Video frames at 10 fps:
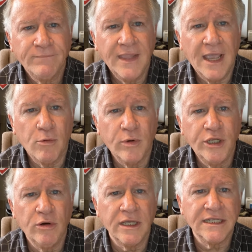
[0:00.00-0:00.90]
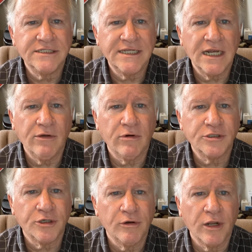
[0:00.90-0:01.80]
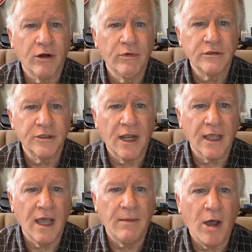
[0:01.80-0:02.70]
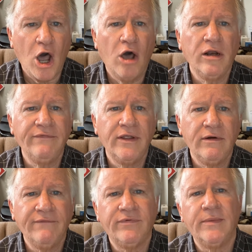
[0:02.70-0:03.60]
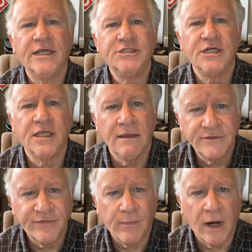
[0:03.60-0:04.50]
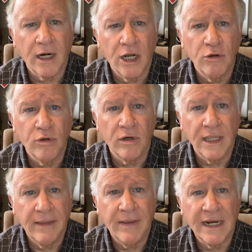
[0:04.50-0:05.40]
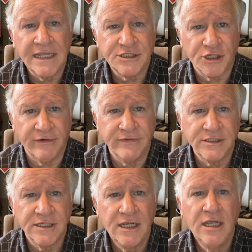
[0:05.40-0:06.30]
Now, when you look at Zillow or Trulia or Realtor.com, all of their information comes from our local MLS service.